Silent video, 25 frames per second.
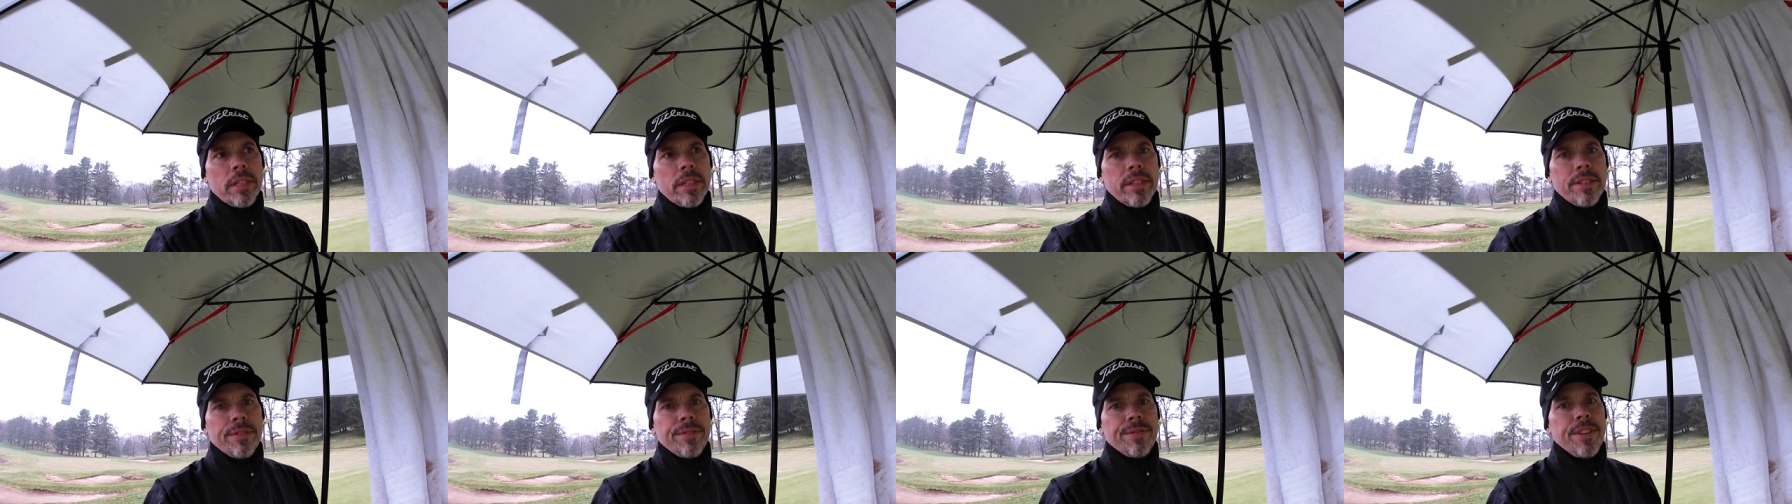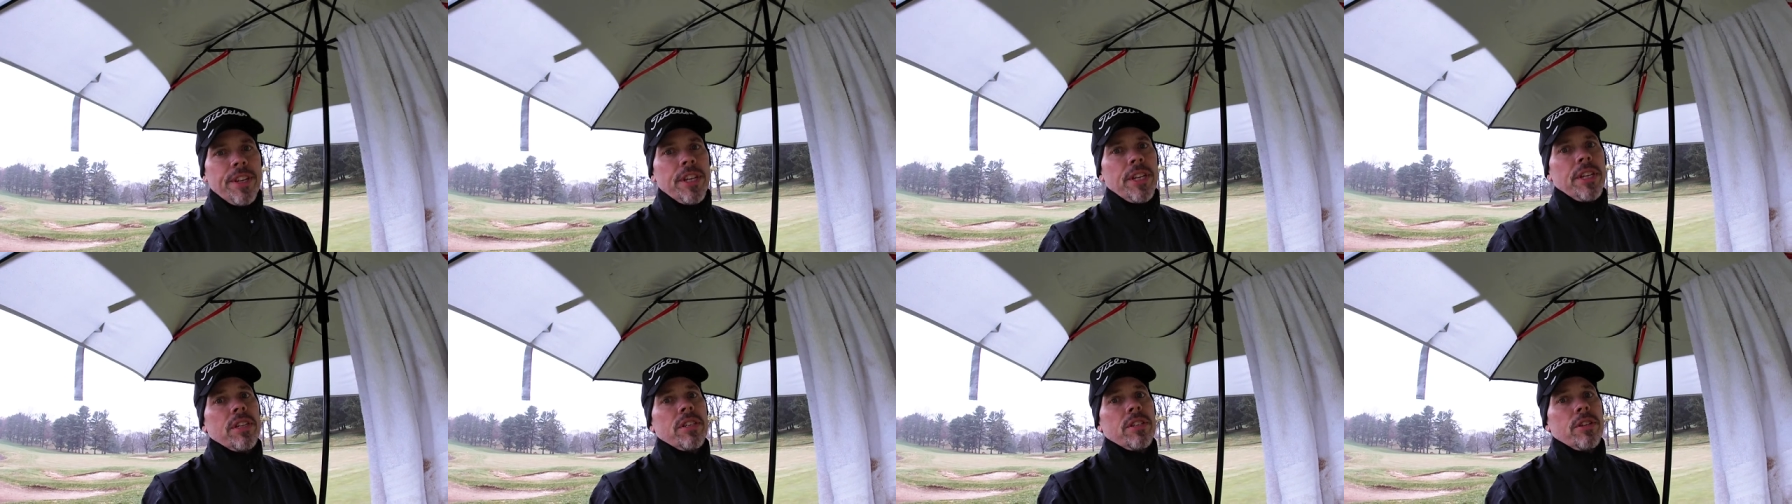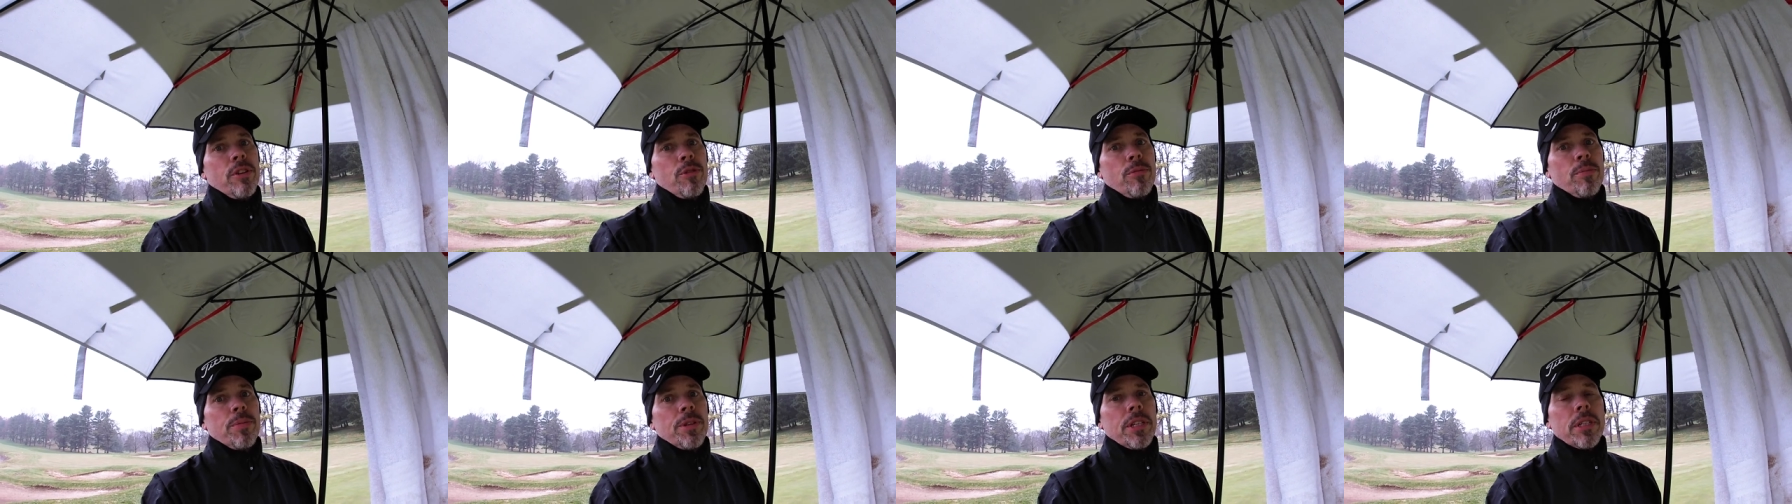the Phoenix
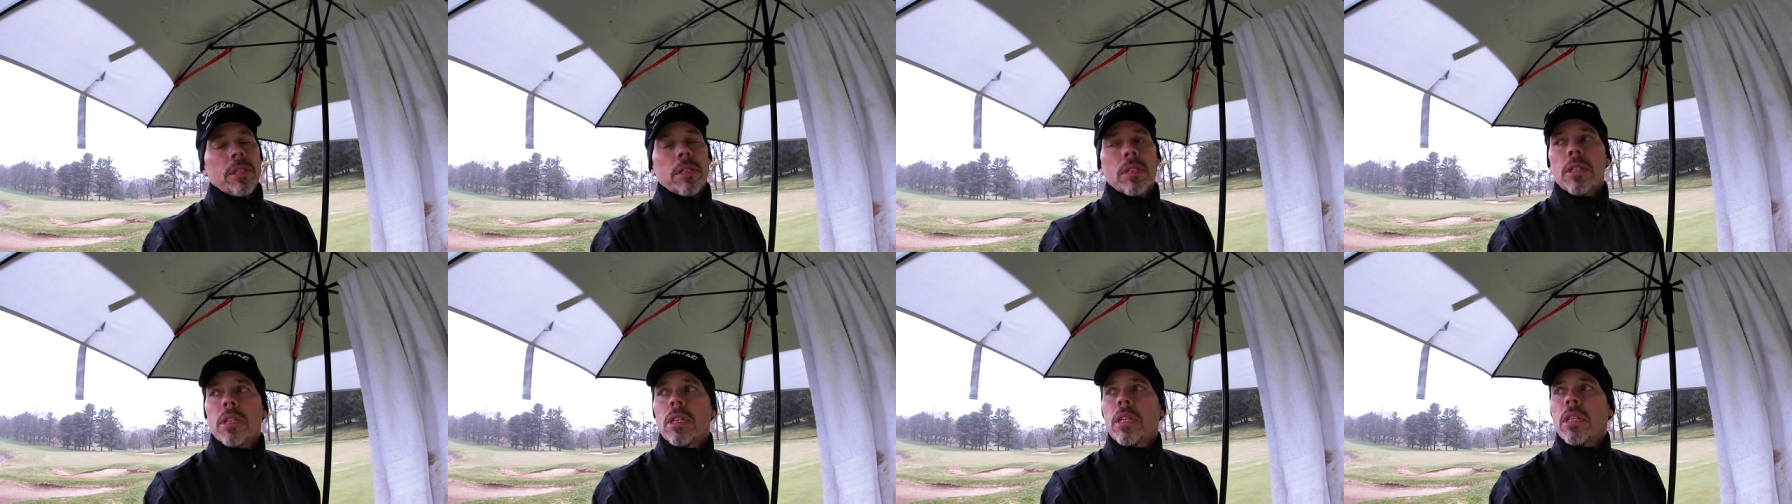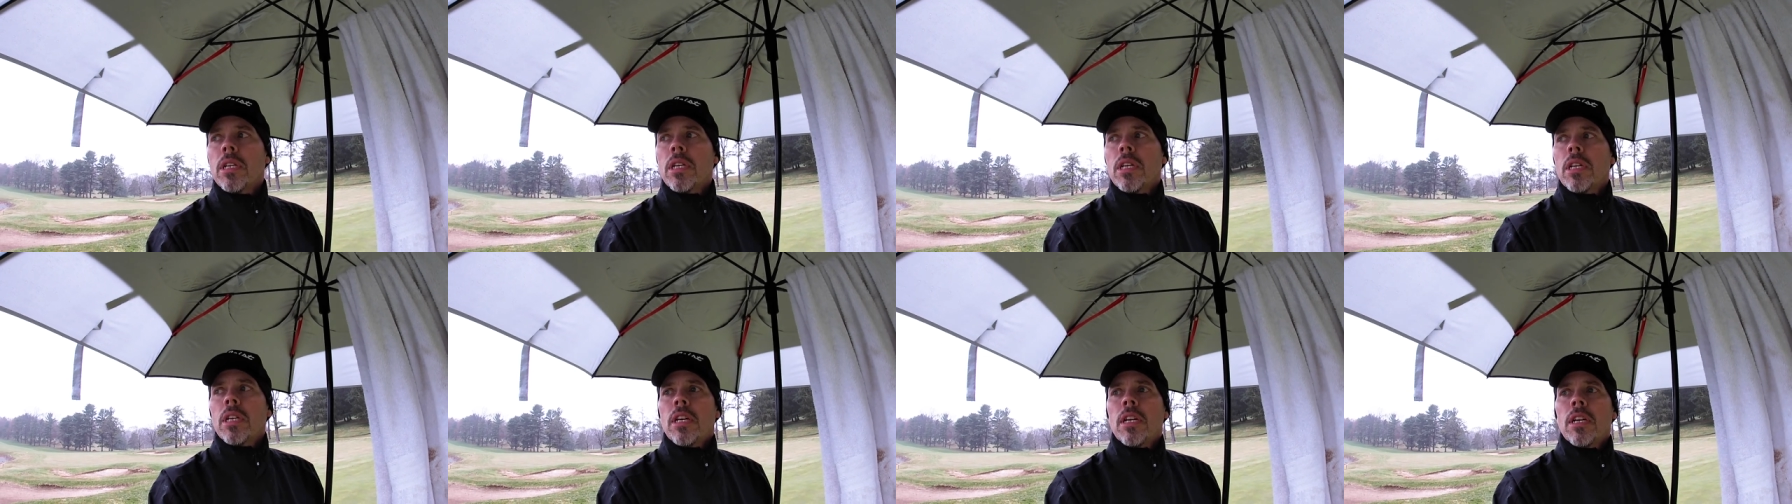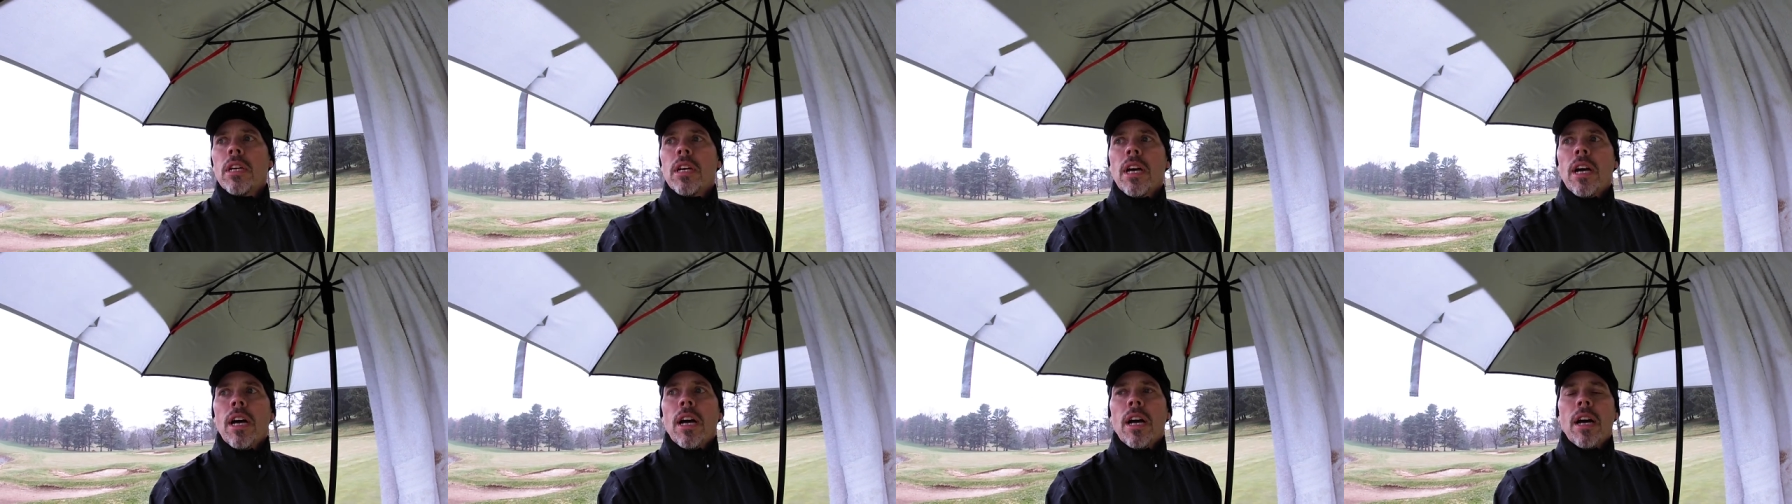Open
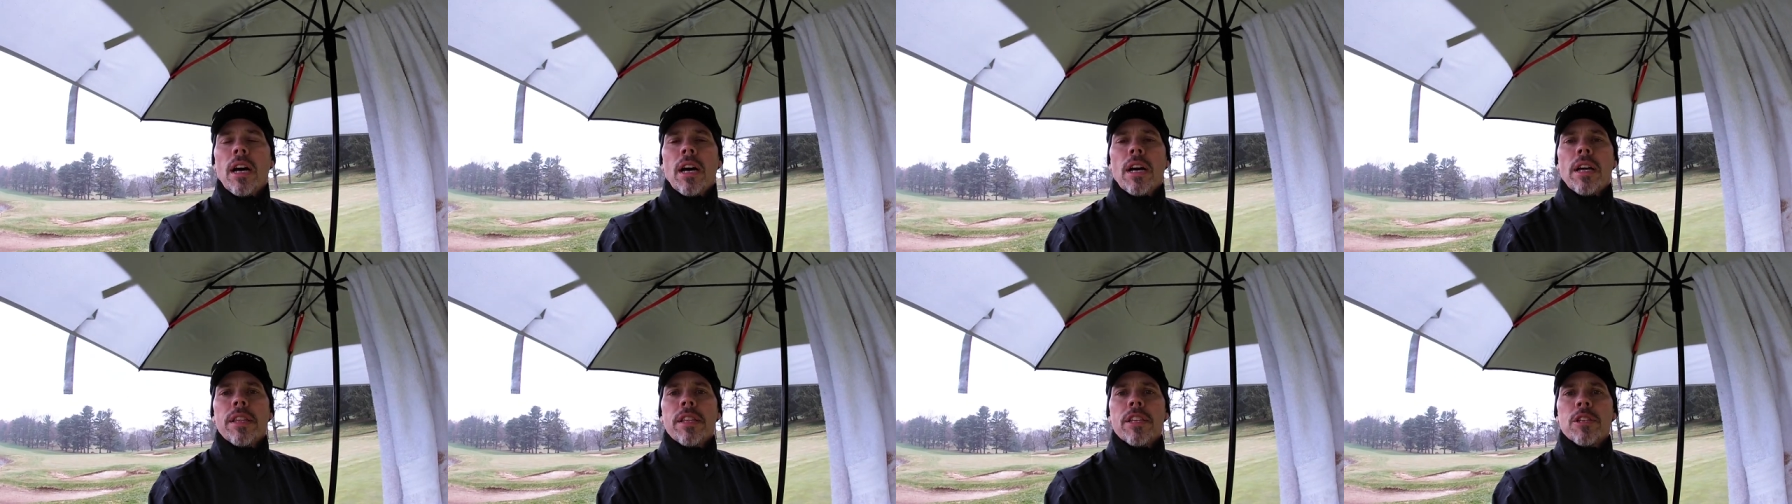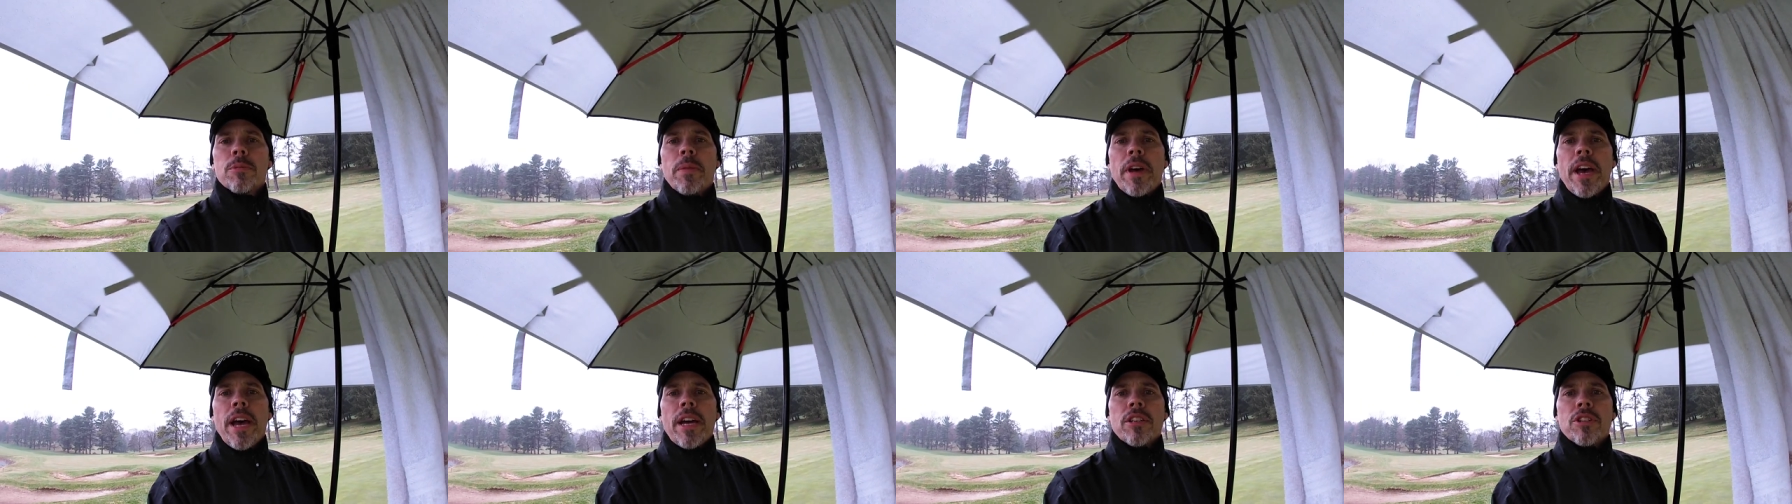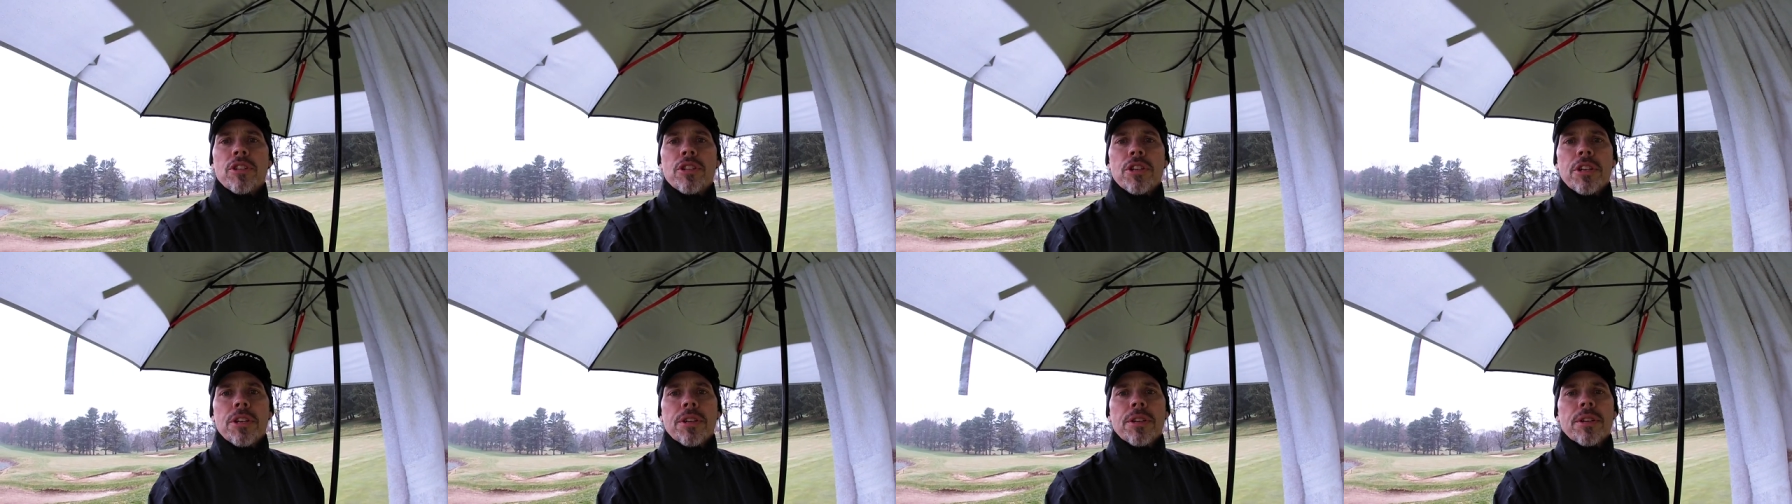uh, this
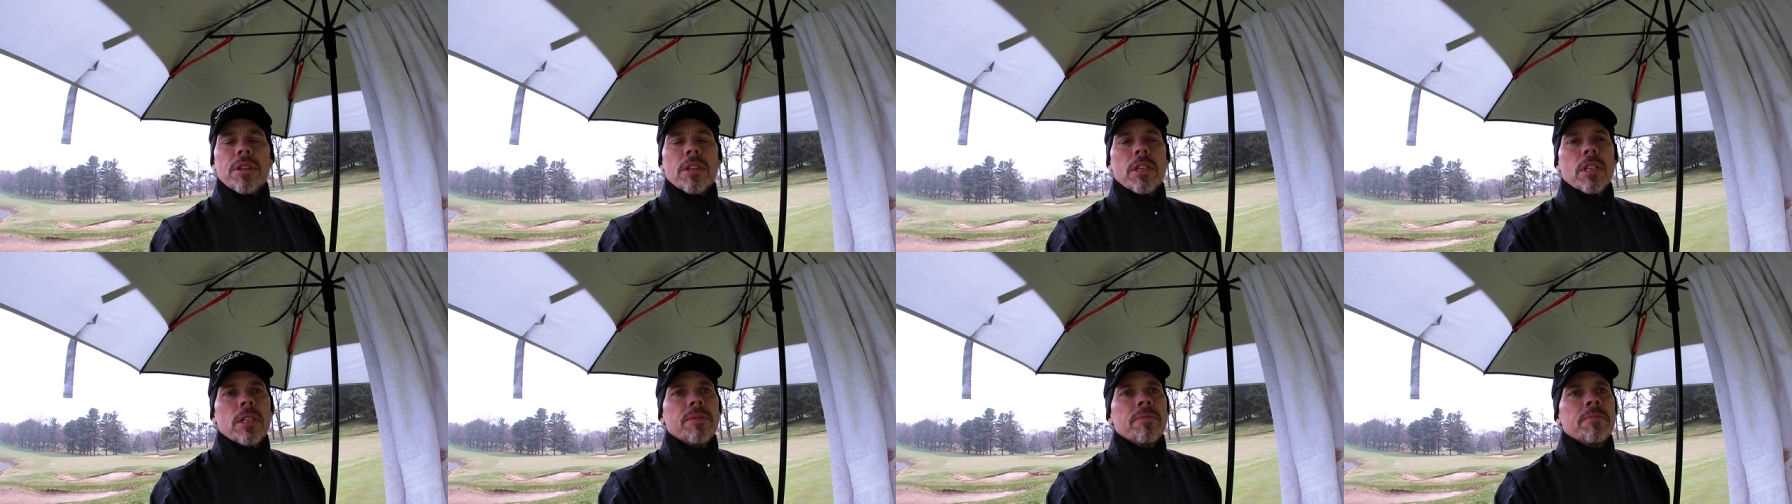past year,